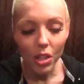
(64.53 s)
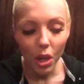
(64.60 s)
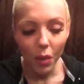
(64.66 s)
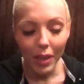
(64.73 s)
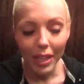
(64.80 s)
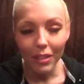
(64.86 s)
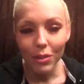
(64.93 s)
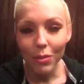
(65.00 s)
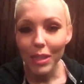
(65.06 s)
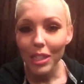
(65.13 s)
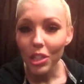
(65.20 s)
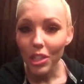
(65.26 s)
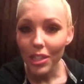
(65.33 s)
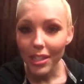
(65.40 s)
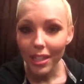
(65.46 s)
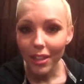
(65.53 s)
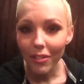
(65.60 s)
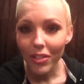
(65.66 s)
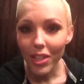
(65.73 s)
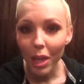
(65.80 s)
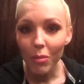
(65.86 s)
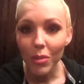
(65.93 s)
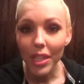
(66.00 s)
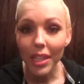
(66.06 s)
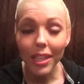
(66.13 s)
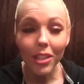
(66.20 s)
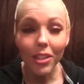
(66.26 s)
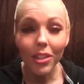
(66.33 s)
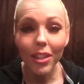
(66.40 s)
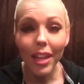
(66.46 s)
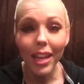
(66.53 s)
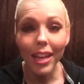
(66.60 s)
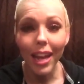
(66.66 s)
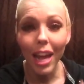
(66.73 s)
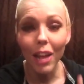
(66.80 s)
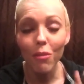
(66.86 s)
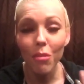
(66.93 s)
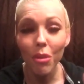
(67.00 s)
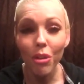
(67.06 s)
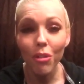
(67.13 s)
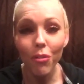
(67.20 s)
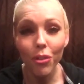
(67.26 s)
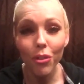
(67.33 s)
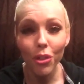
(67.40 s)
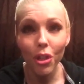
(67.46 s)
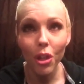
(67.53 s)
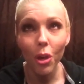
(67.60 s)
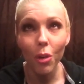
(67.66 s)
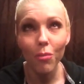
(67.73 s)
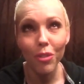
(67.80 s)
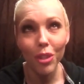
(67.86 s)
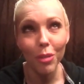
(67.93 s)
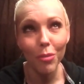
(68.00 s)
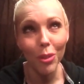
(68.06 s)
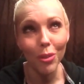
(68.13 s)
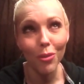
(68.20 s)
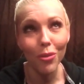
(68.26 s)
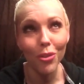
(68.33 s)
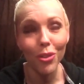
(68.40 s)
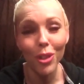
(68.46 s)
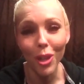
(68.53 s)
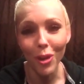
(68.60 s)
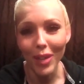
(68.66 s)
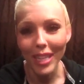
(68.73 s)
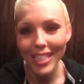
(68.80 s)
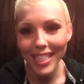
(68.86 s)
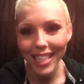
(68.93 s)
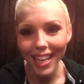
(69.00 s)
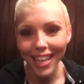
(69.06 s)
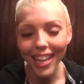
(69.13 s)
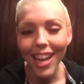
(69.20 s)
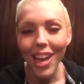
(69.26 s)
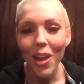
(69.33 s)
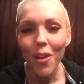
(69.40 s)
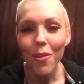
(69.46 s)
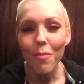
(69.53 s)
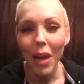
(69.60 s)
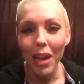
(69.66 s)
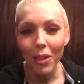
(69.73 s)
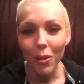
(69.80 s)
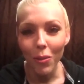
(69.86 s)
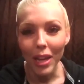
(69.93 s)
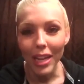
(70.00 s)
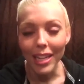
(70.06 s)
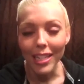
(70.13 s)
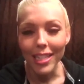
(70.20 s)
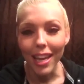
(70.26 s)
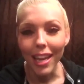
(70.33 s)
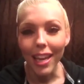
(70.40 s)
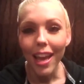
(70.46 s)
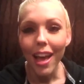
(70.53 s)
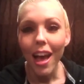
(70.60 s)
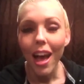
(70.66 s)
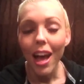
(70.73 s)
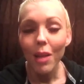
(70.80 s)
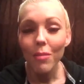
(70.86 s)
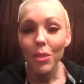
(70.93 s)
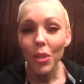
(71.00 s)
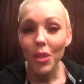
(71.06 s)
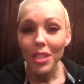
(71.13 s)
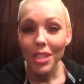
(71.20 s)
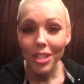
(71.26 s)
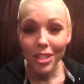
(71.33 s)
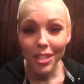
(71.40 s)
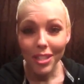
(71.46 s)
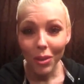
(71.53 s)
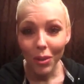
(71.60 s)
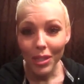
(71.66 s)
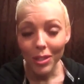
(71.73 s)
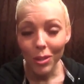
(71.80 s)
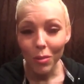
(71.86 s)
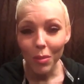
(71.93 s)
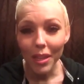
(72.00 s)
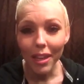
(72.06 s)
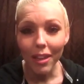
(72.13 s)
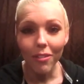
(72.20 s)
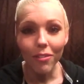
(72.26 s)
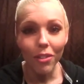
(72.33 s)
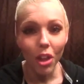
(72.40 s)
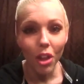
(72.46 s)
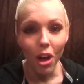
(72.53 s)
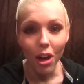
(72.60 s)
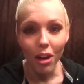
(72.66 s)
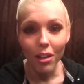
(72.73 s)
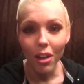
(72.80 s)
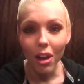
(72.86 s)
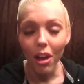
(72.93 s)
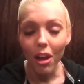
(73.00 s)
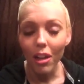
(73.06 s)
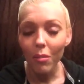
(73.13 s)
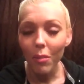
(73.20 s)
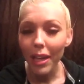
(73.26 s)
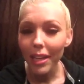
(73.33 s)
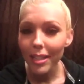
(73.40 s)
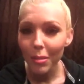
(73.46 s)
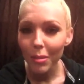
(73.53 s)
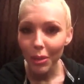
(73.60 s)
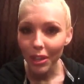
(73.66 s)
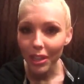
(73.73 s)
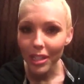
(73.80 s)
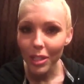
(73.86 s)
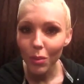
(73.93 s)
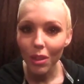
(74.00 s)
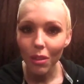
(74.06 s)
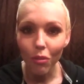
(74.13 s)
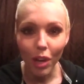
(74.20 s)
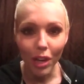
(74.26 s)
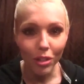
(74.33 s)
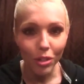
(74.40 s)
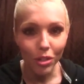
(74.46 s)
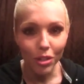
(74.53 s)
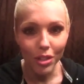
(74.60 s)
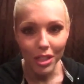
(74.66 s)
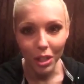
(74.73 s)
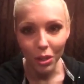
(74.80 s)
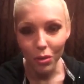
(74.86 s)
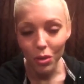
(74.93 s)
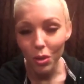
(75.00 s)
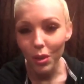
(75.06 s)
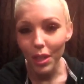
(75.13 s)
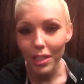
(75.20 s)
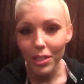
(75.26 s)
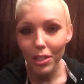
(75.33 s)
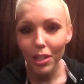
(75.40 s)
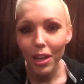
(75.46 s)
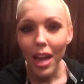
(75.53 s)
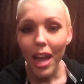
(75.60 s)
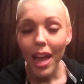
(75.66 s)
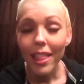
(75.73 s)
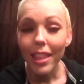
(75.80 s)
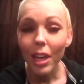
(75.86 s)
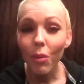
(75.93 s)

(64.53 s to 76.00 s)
So it gives me just enough time to heal and have beautiful, hopefully beautiful, glowing skin by the wedding day. So this is just going to be a vlog on my experience with the Fractional CO2 laser.